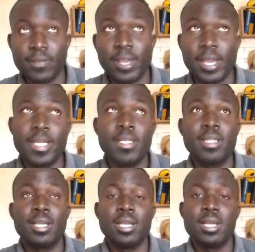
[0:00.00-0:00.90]
and
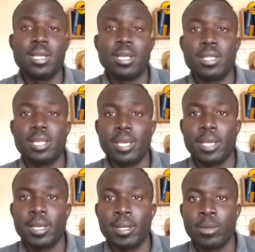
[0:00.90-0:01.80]

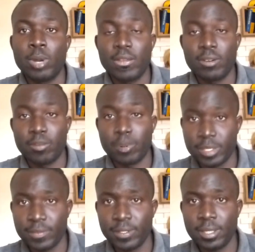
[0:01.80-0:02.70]
the wife of
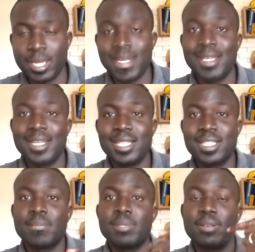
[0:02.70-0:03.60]
Potiphar, and then it's
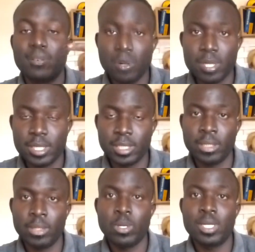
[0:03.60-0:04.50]
chapter 40
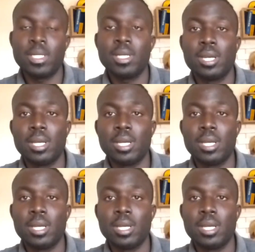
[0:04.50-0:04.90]
when